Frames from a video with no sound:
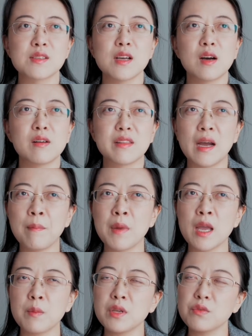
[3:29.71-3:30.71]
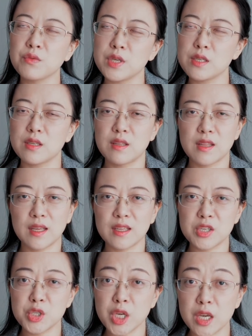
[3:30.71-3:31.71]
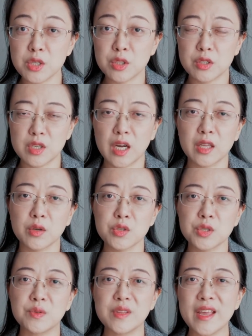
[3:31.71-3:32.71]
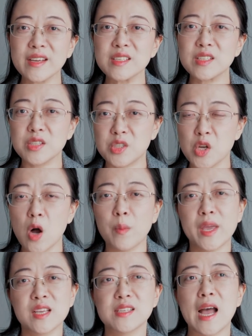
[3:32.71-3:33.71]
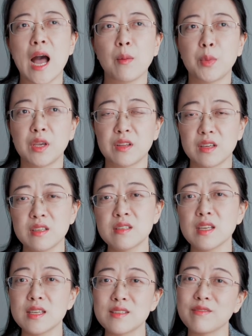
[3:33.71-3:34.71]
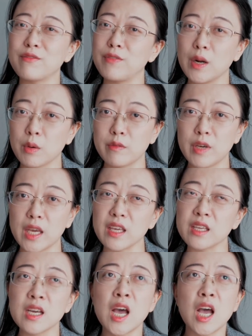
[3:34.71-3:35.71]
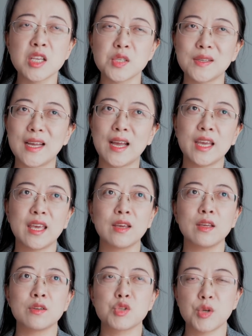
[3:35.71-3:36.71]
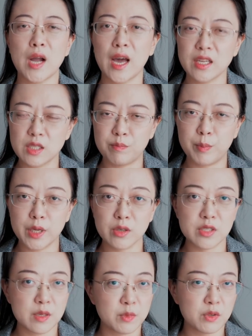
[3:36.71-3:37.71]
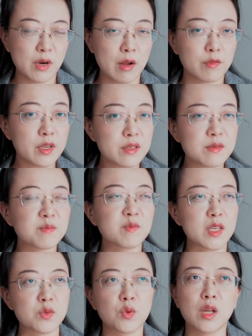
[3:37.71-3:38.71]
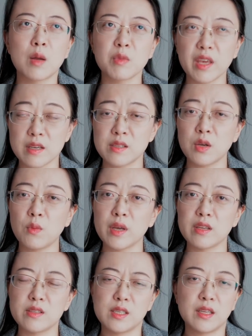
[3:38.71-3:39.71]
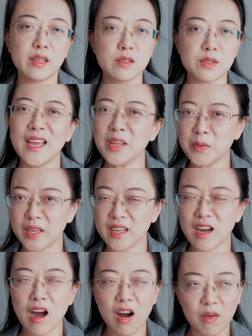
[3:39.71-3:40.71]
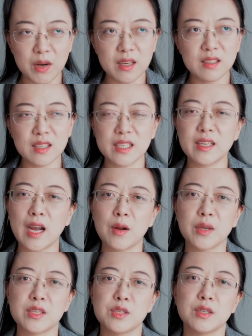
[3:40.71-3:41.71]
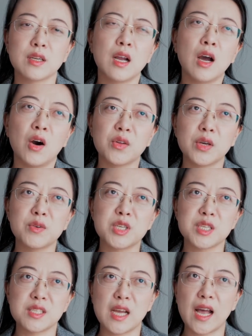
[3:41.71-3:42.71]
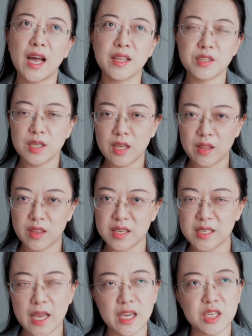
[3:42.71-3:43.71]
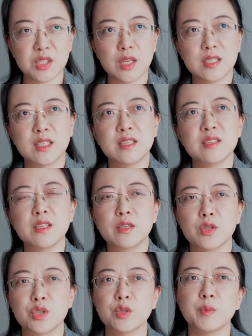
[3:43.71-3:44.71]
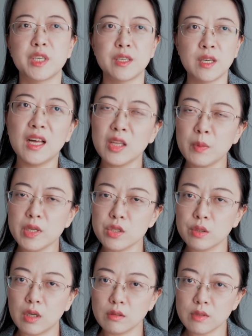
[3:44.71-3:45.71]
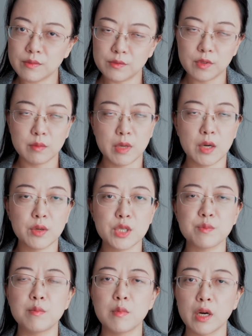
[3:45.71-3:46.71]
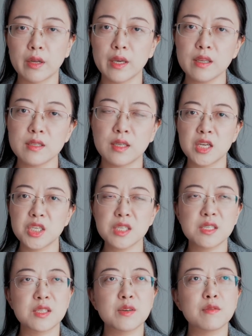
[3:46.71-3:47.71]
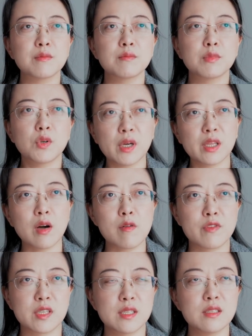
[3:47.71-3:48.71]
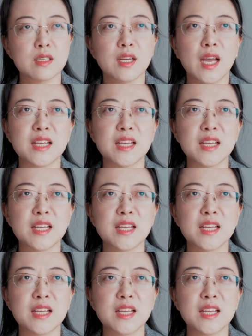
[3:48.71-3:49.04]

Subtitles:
So that might be the reason that they changed the title to Next Stop is Happiness. It's very vague so that it can attract bigger demographics. That's what I'm guessing why they did it. Anyway, our lead character, although she's at this age that's considered to be a little bit too old for the marriage market, she's still quite confident.